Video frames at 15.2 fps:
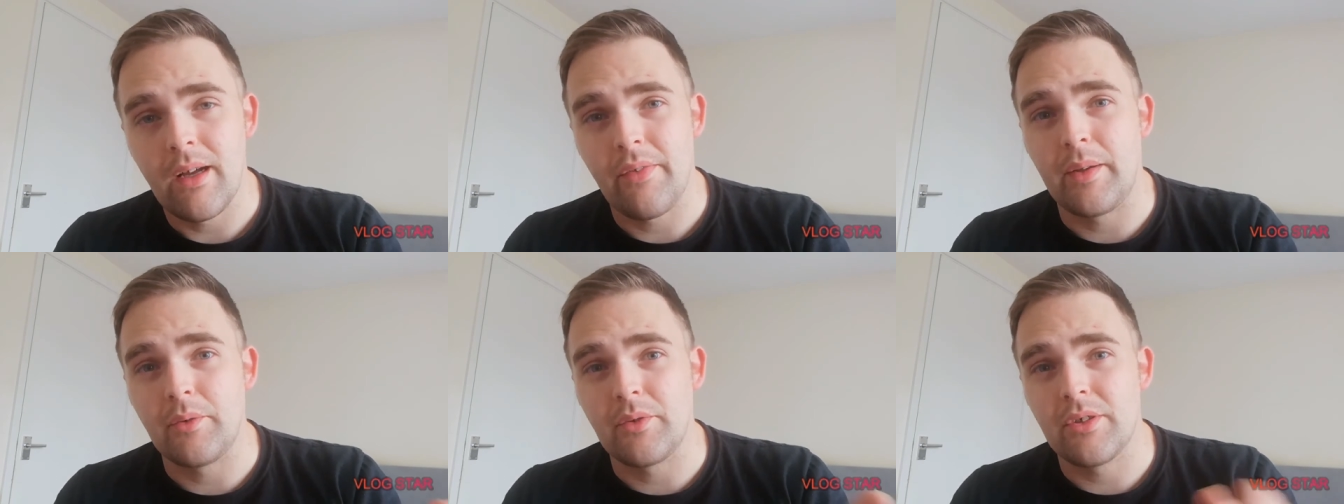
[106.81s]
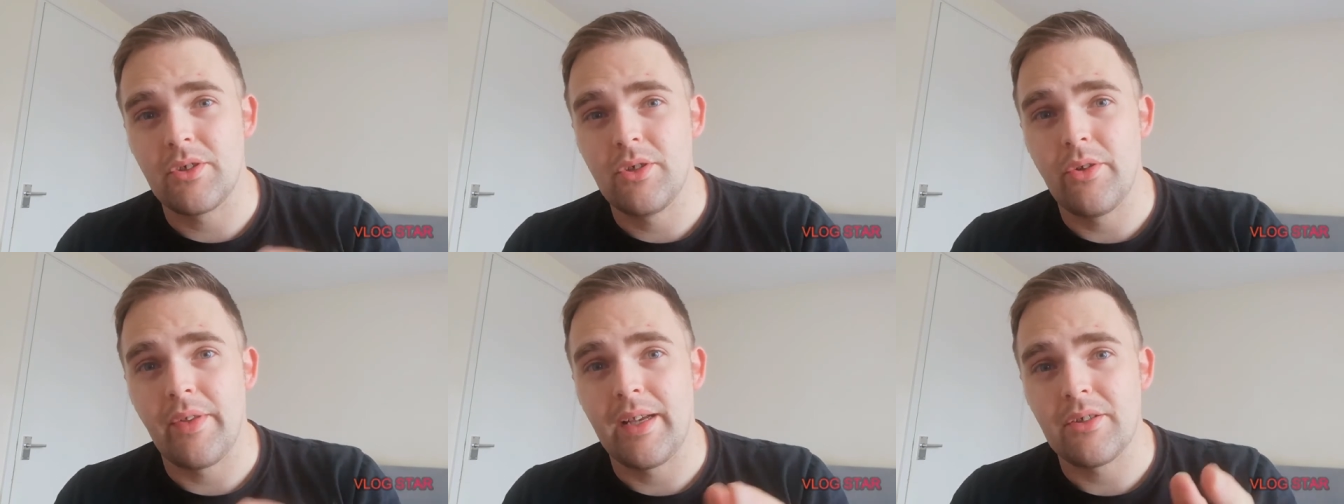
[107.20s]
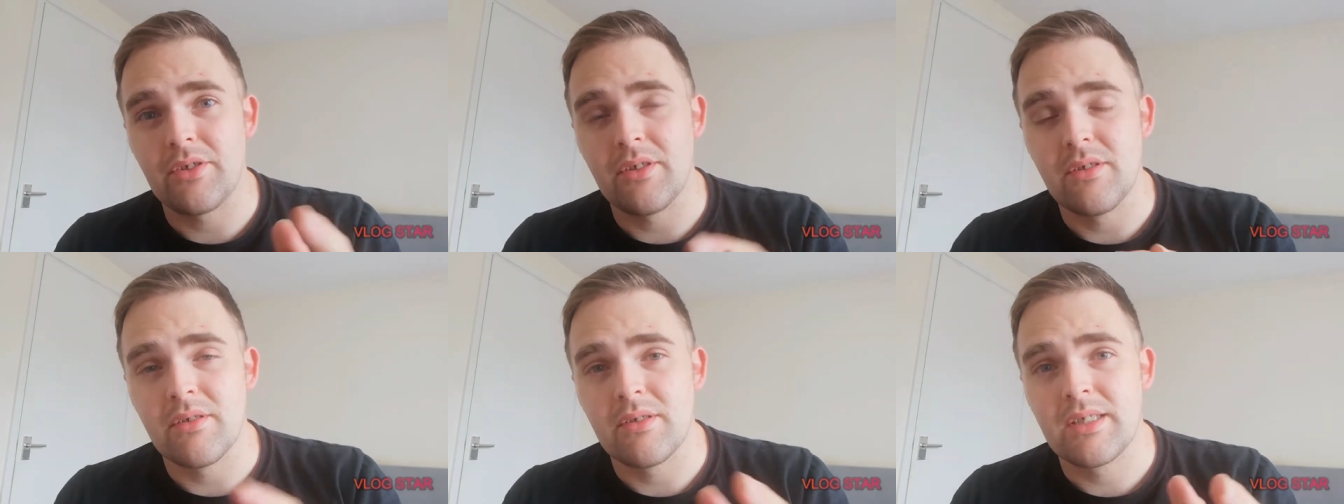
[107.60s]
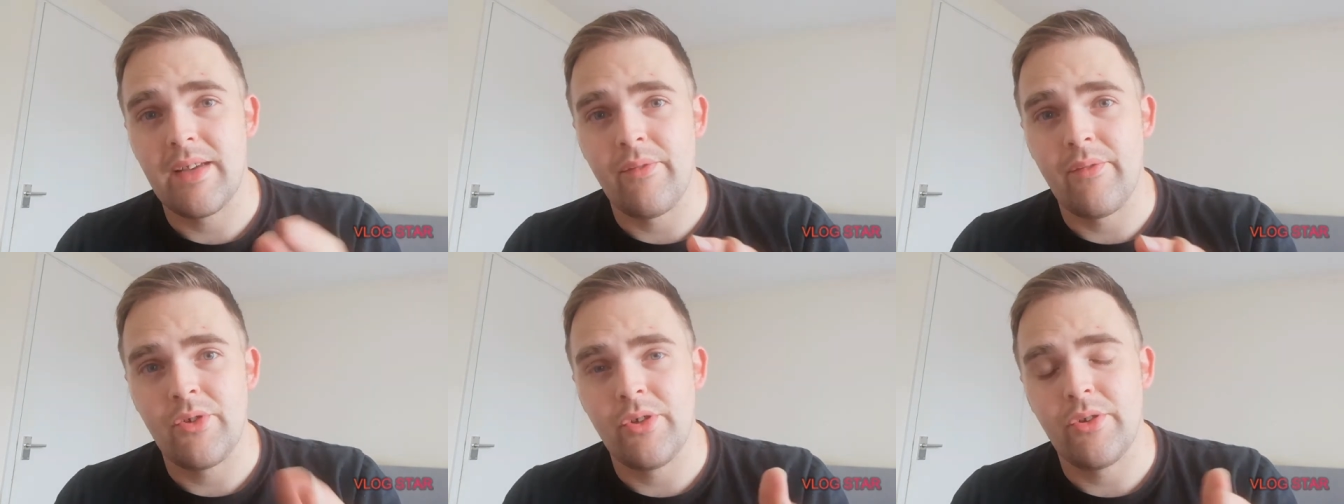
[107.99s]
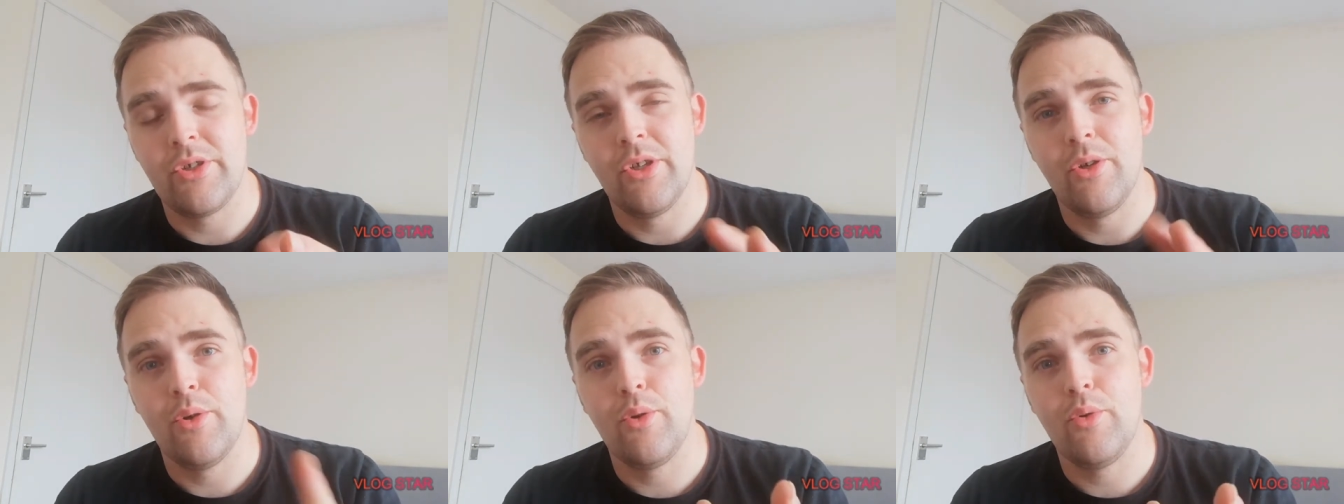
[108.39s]
I think it was like 2007,
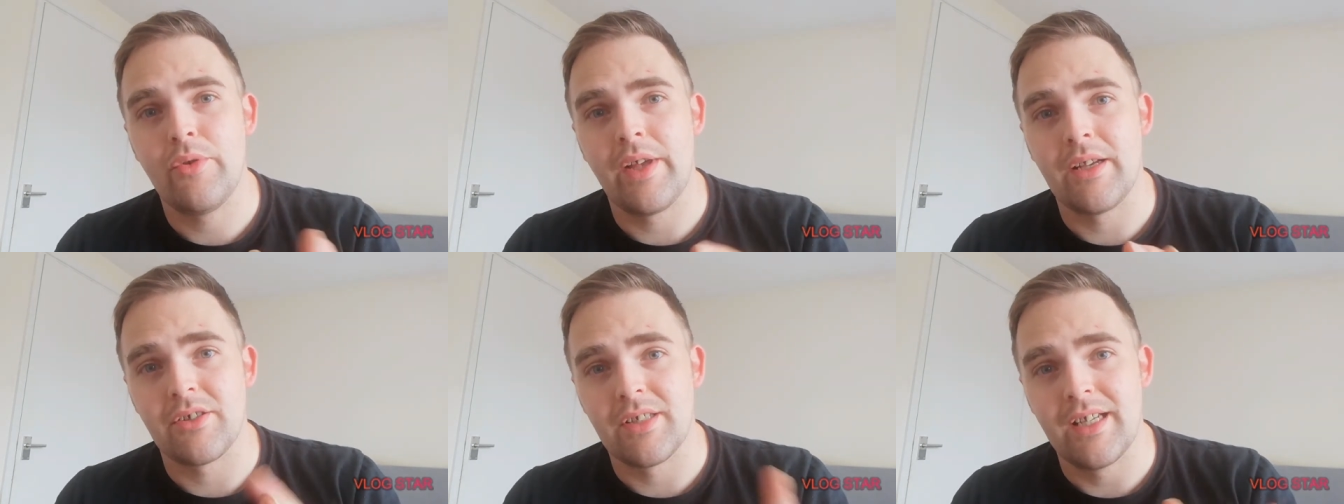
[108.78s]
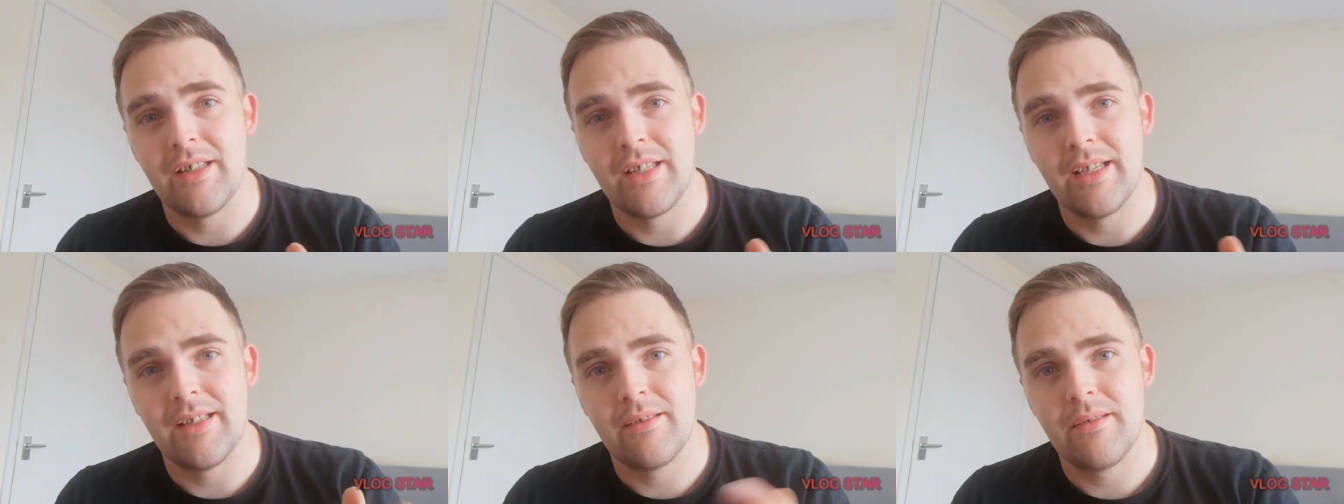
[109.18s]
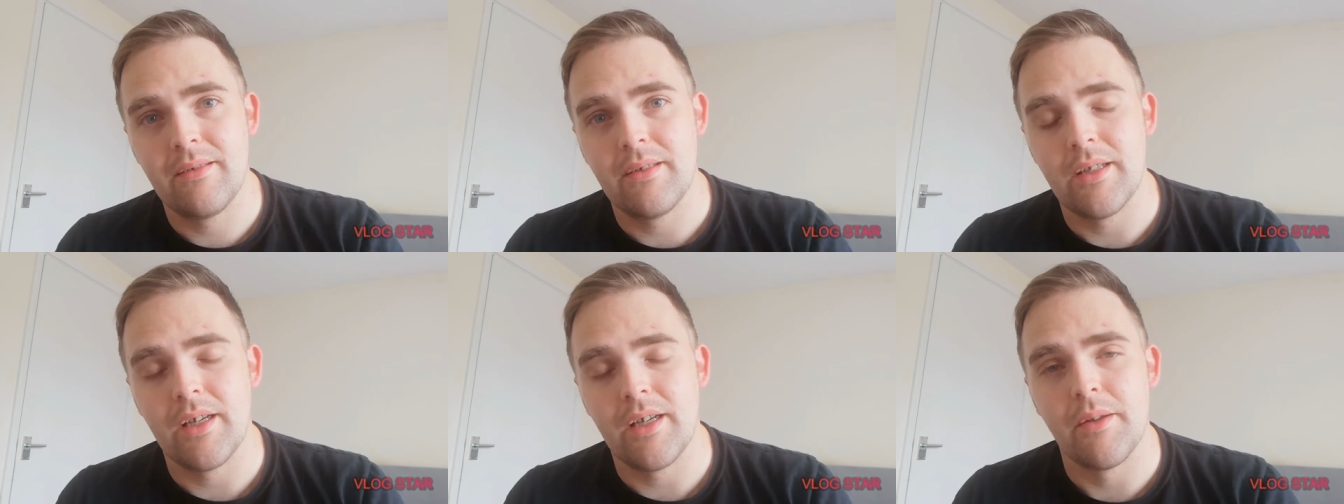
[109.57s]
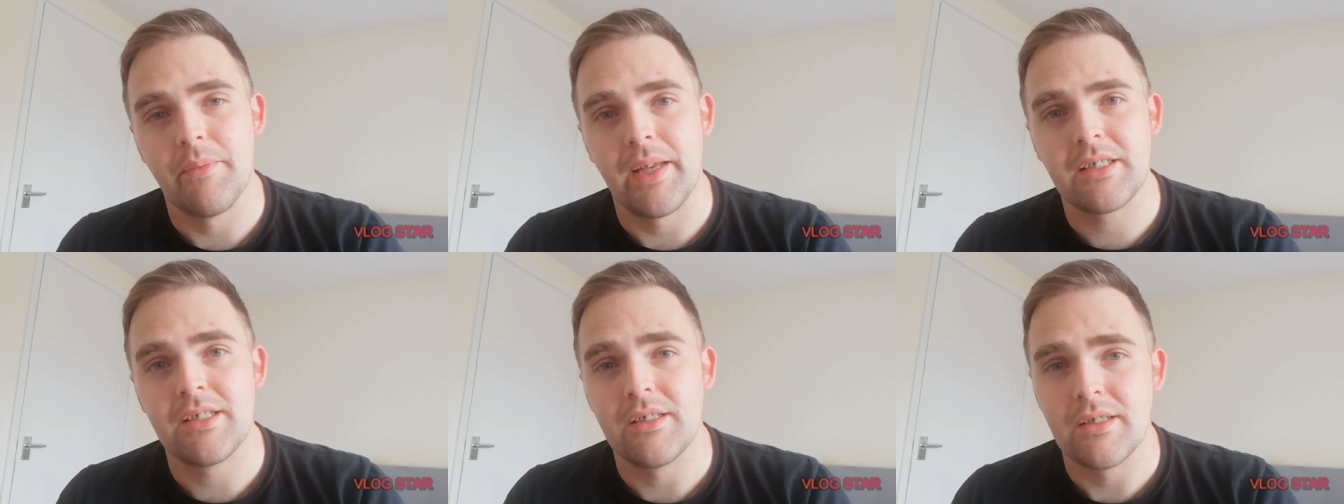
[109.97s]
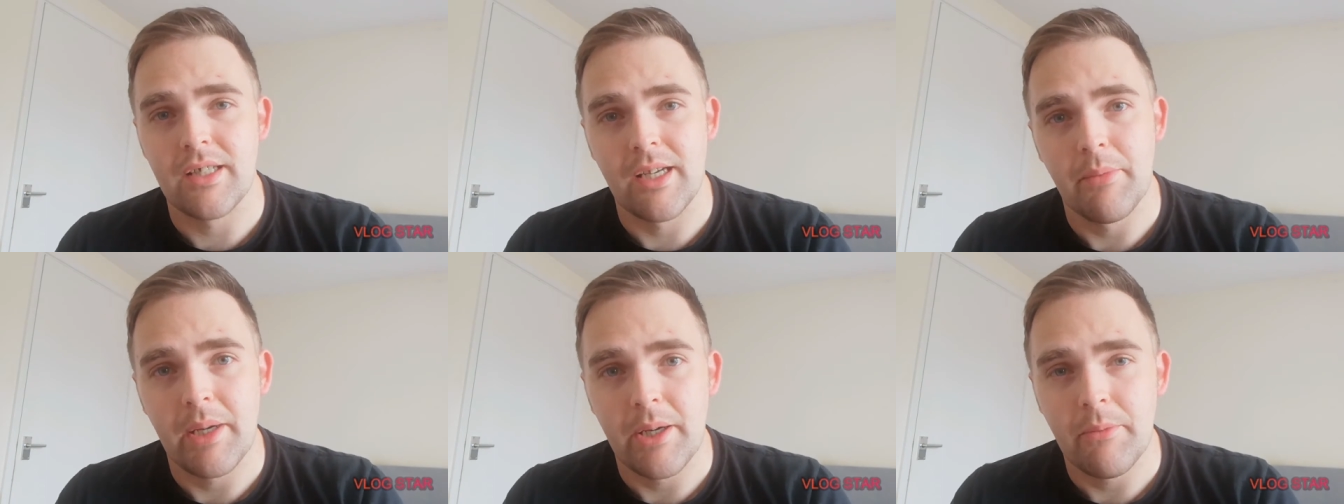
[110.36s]
2008, that
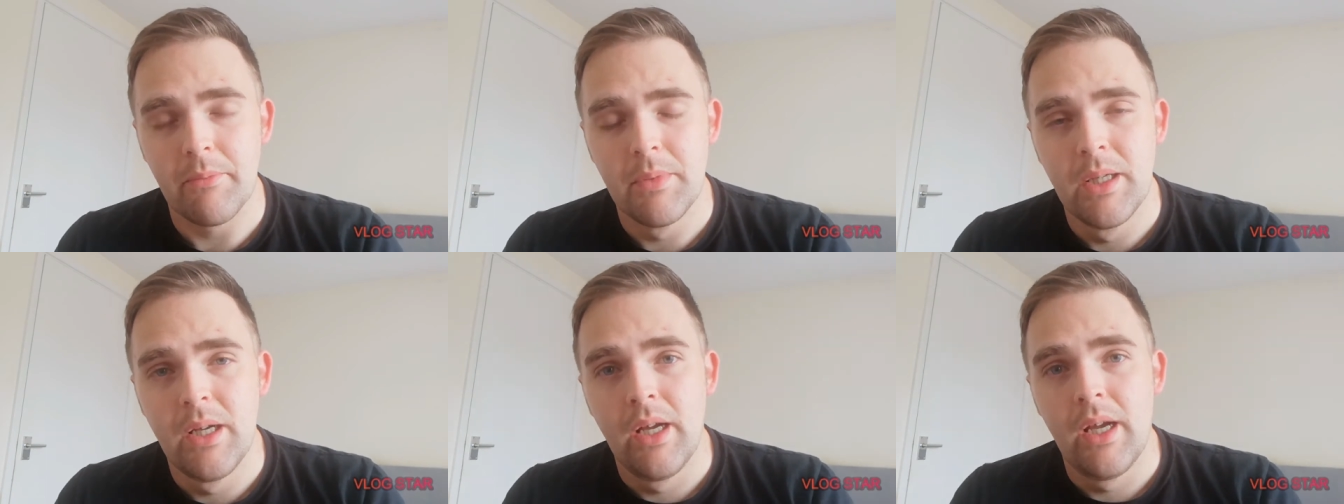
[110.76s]
season came out,